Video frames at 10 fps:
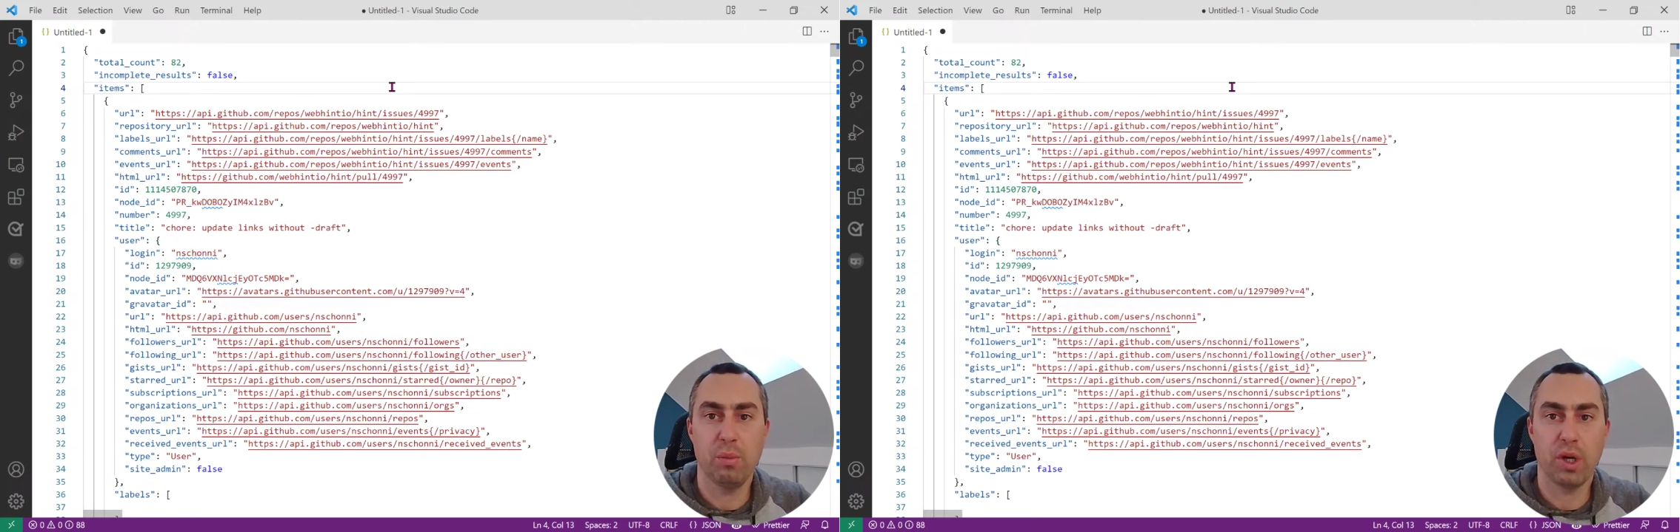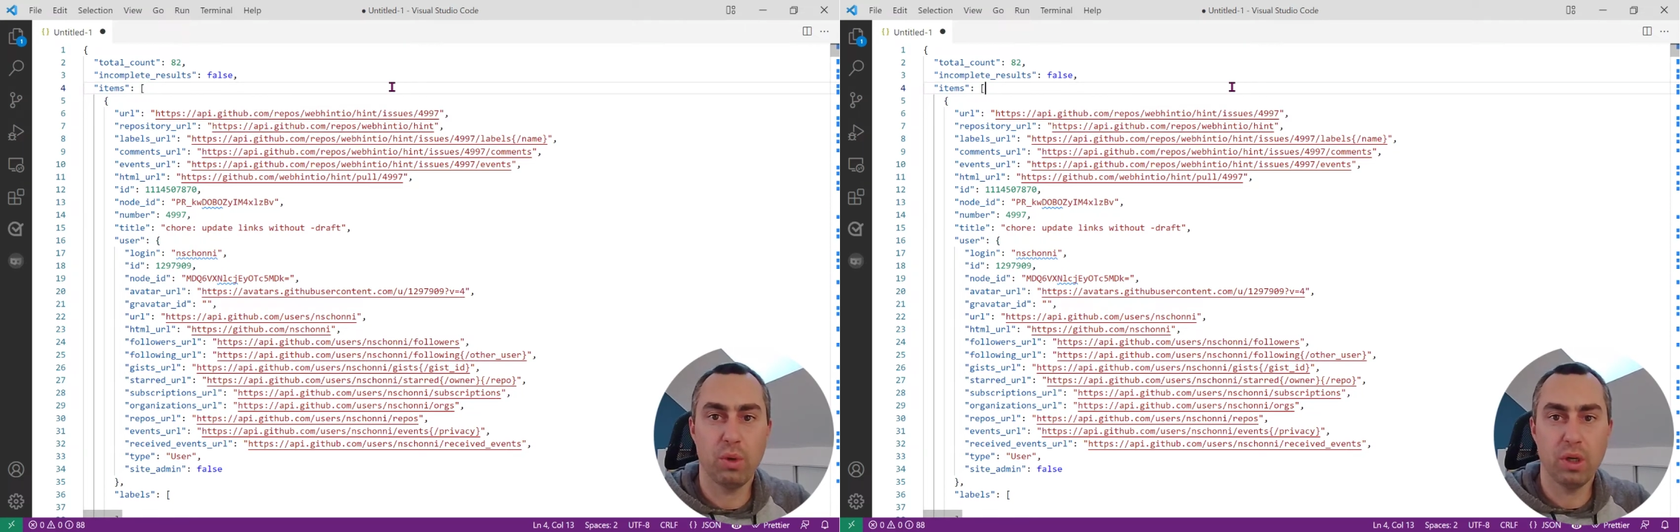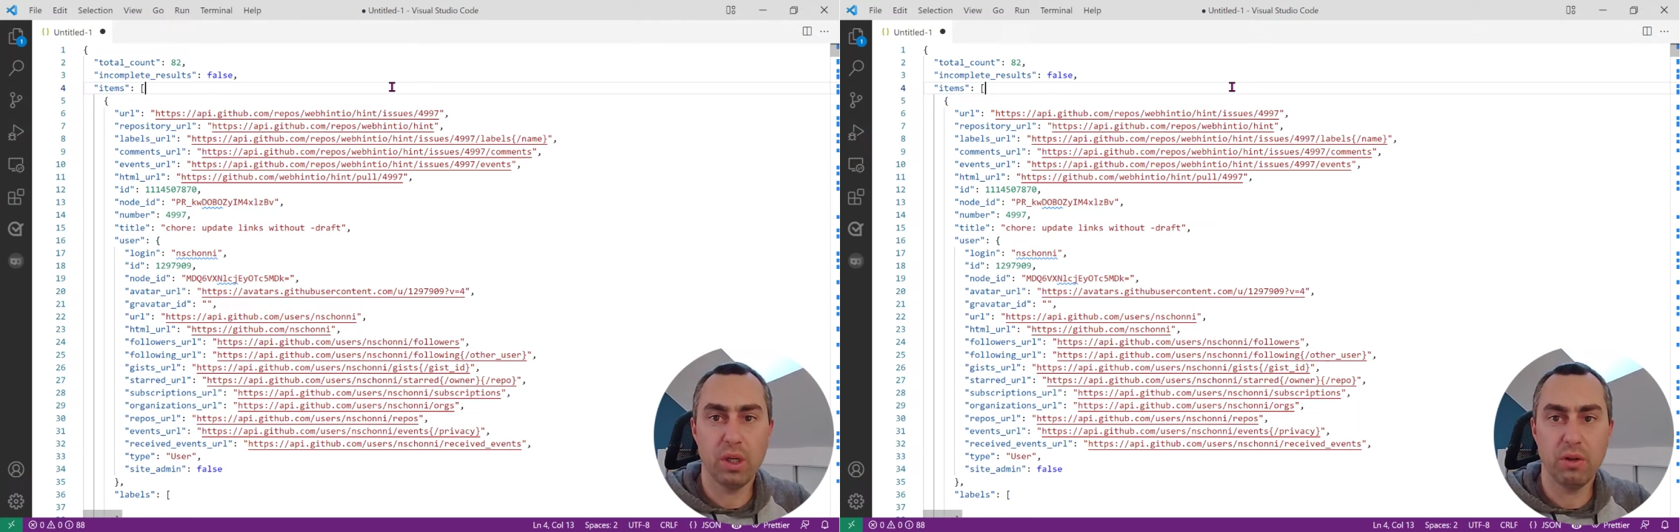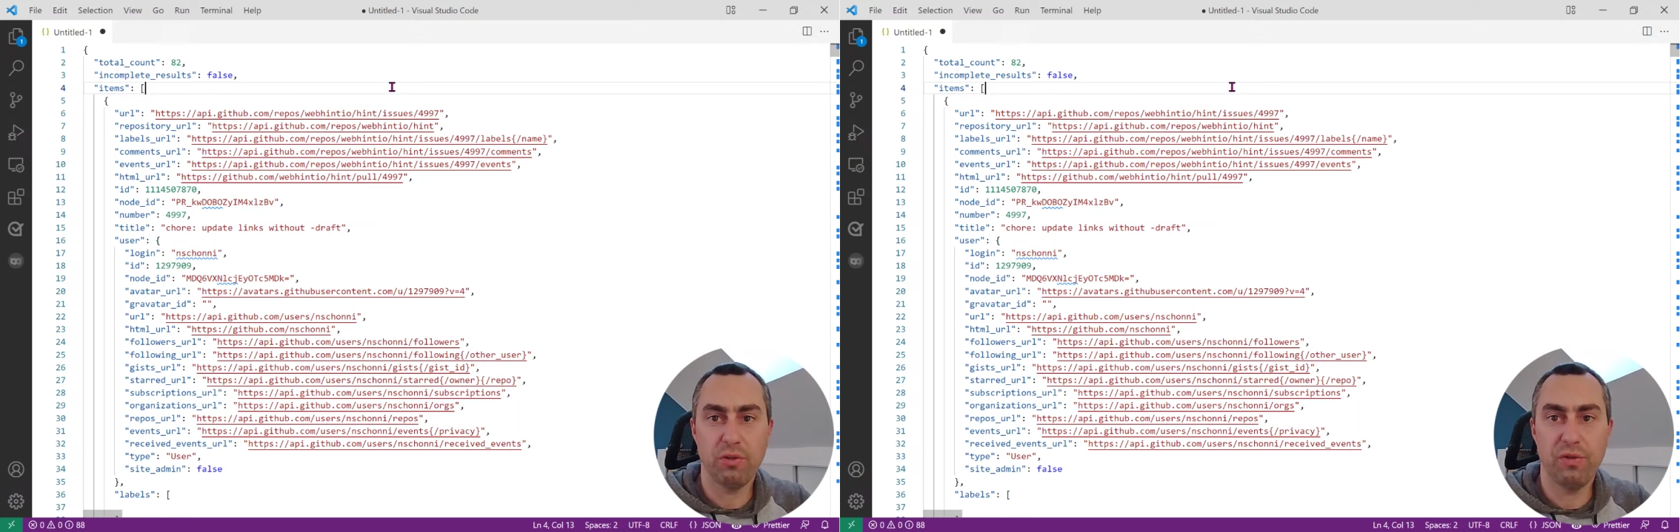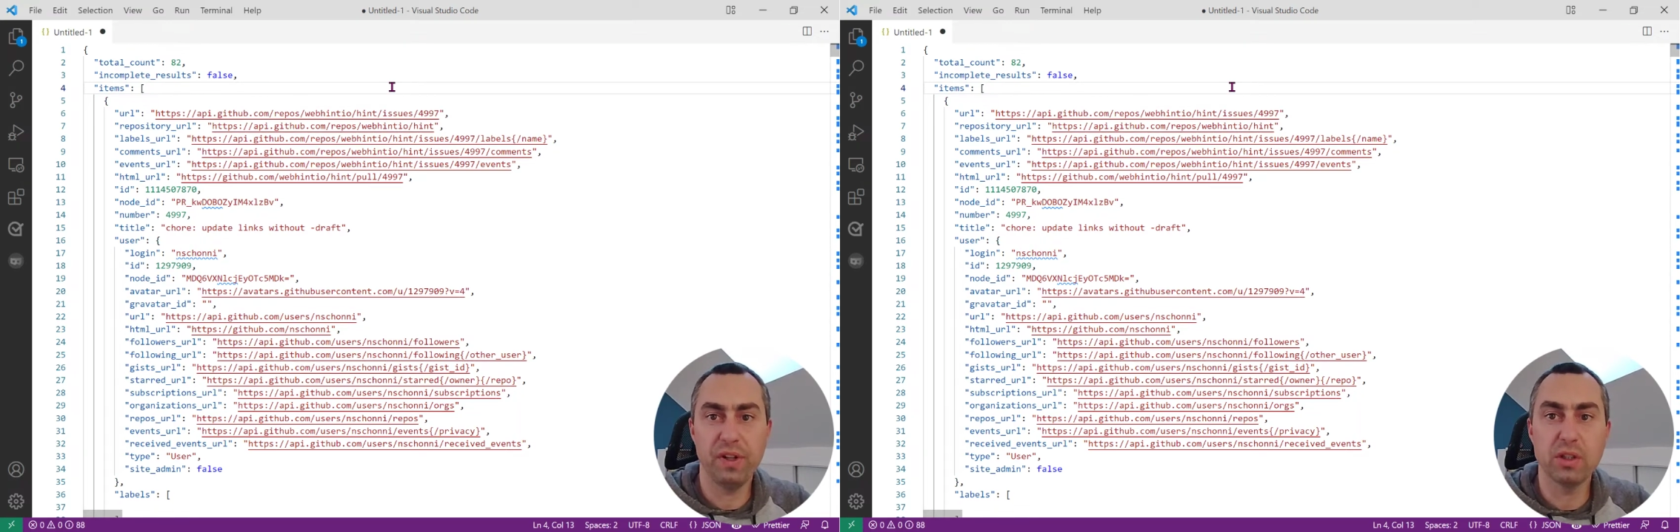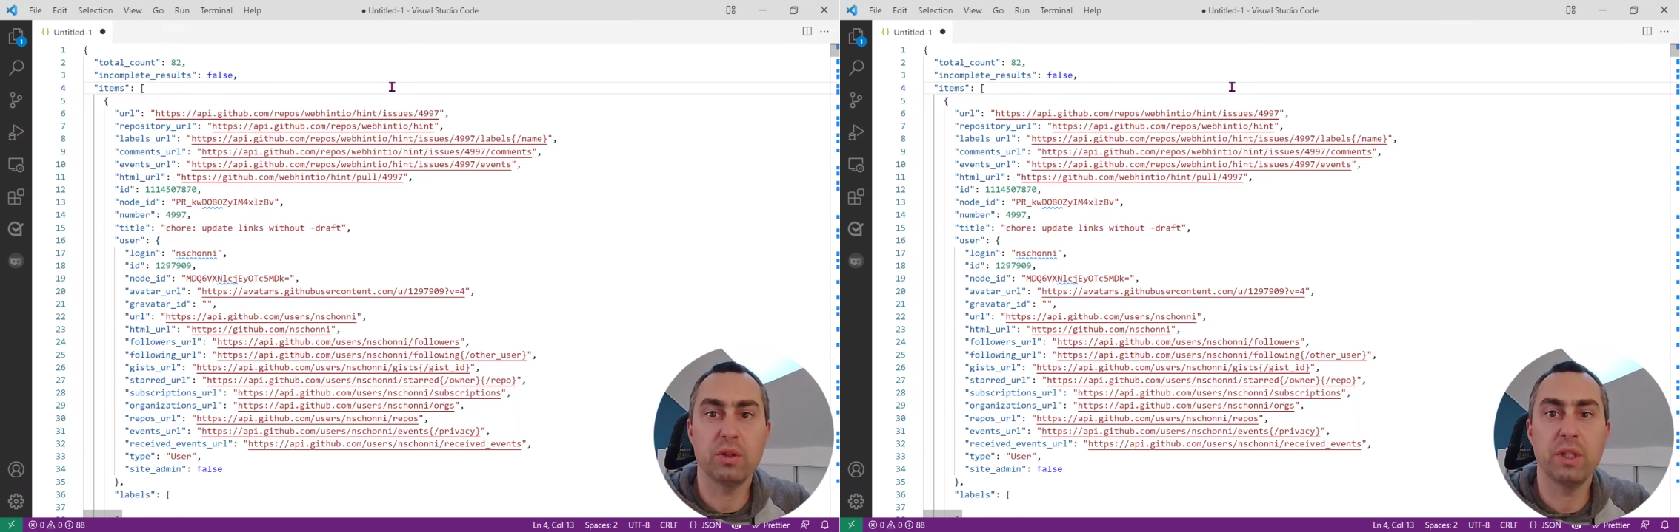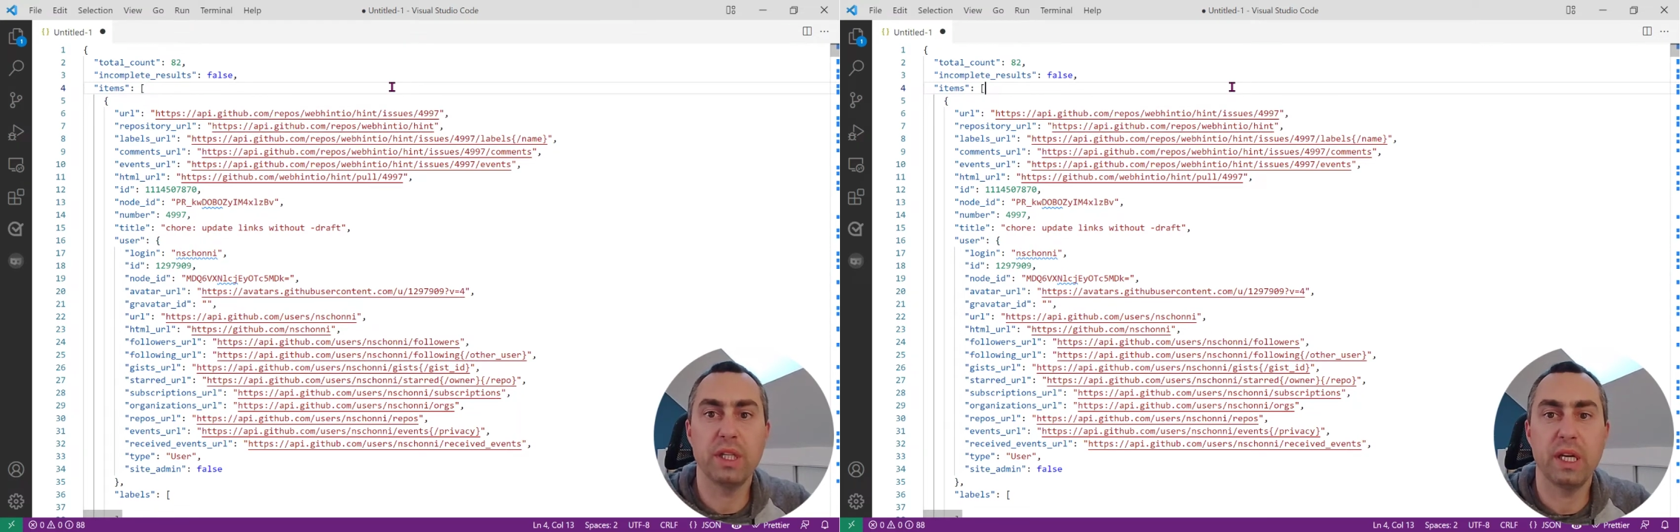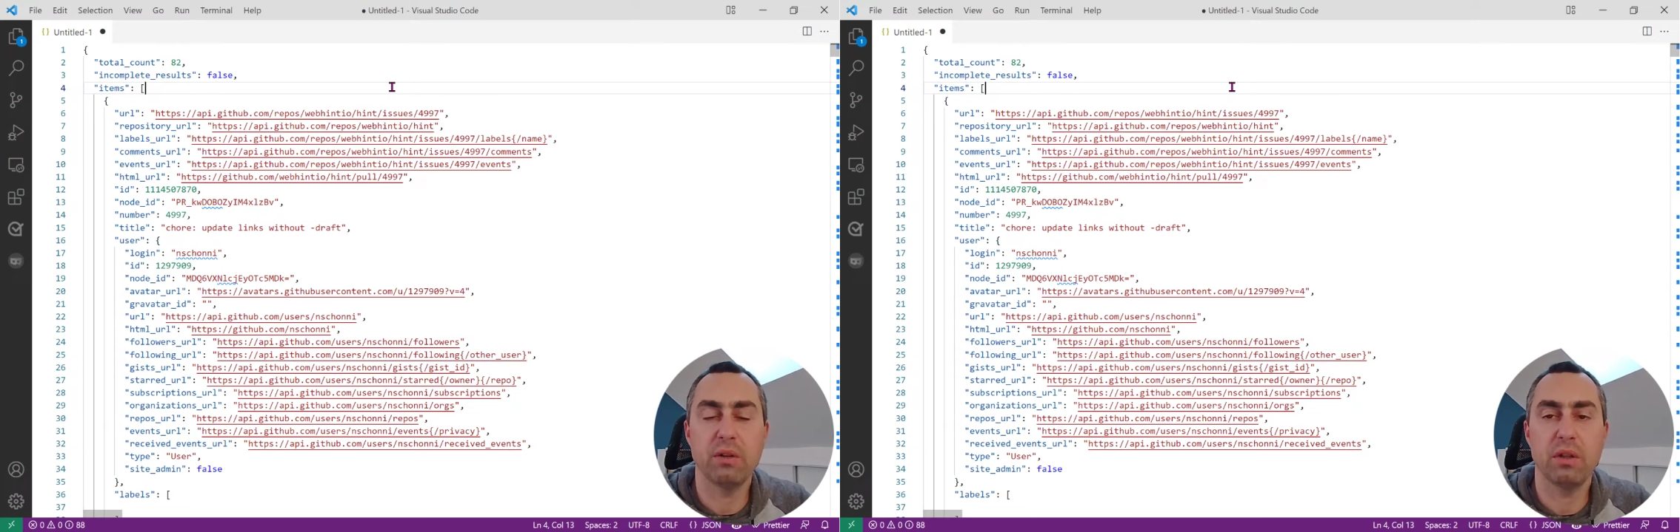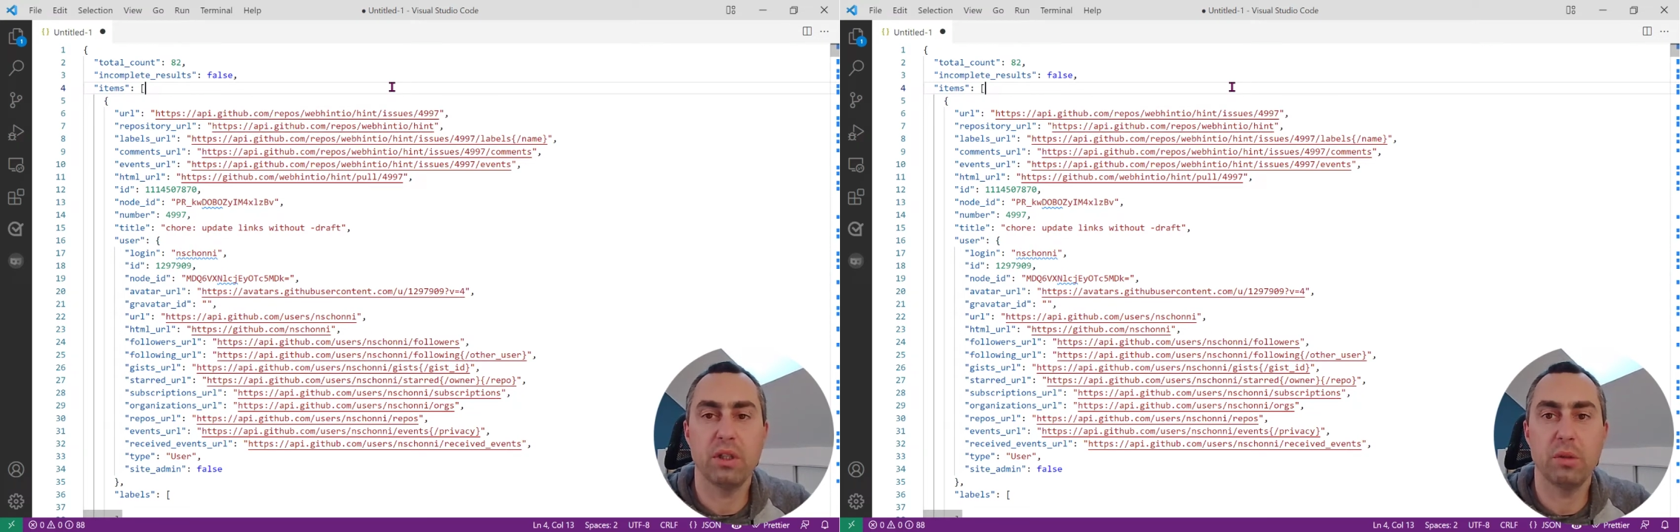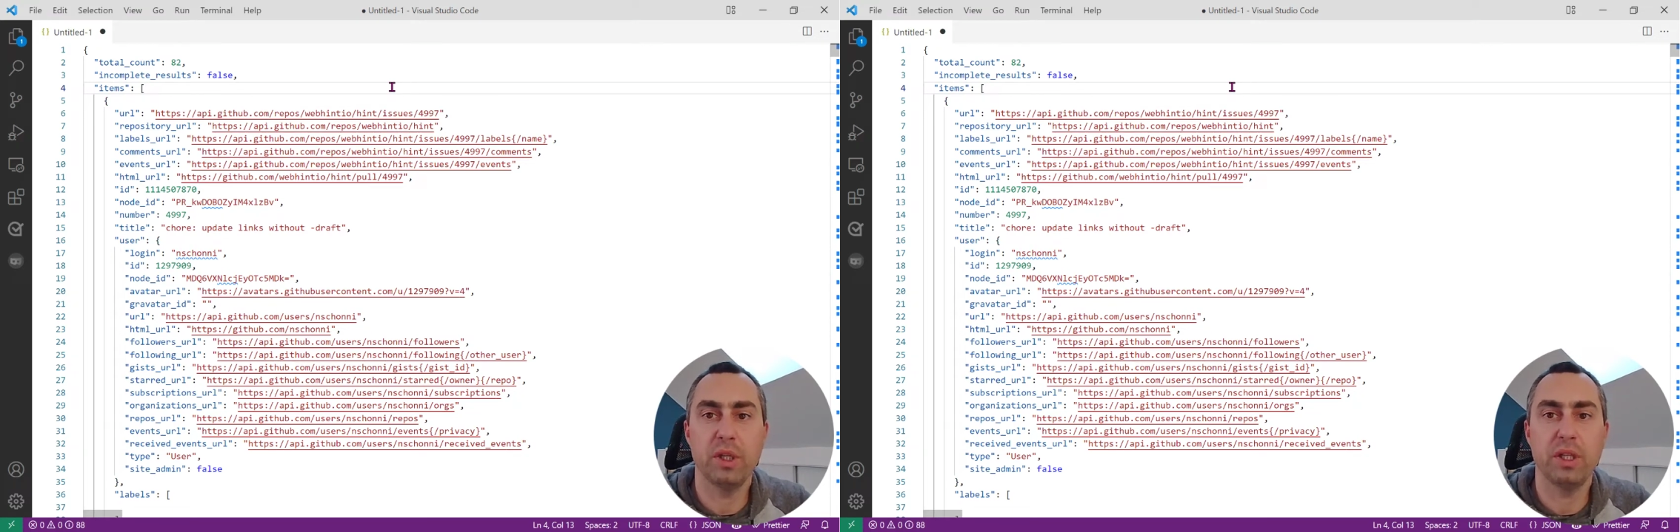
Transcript: but I want to filter it down a little bit